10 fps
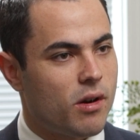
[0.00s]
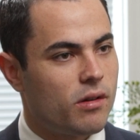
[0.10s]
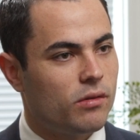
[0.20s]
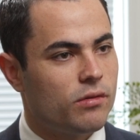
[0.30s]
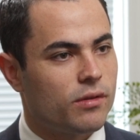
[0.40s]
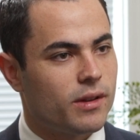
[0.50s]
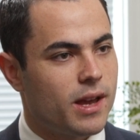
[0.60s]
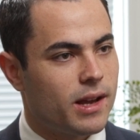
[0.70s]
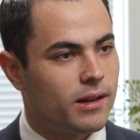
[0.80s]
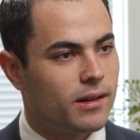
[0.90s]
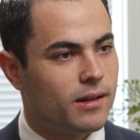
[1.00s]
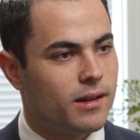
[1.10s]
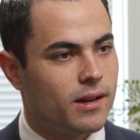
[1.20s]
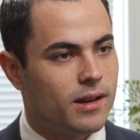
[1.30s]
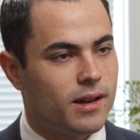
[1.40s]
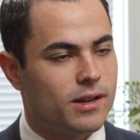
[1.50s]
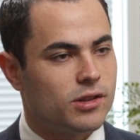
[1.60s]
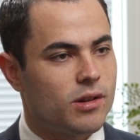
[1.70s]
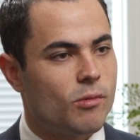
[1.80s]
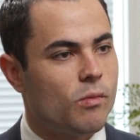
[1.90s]
Martin Luther King is
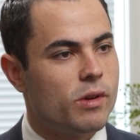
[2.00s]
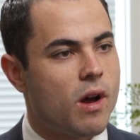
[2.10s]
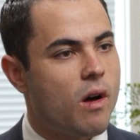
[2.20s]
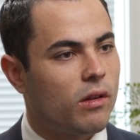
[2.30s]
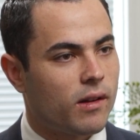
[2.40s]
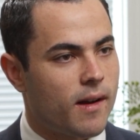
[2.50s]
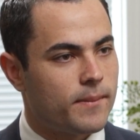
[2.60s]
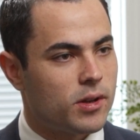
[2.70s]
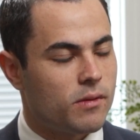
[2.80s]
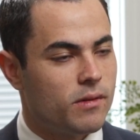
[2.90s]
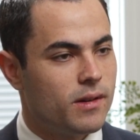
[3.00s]
someone we all look up to.